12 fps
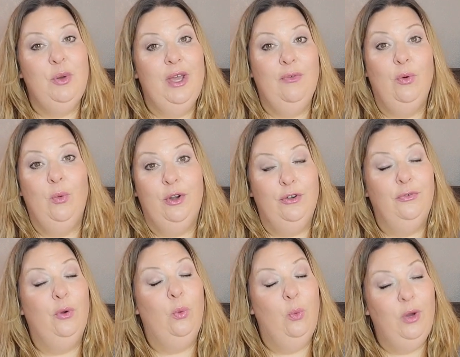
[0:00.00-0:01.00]
You have a
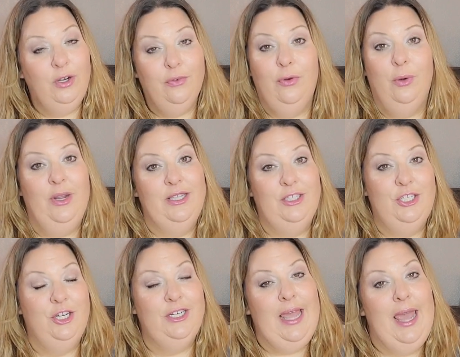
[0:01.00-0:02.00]
wonderful, wonderful
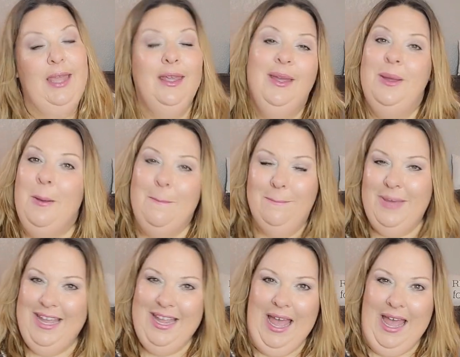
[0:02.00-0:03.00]
rest of your day. Bye,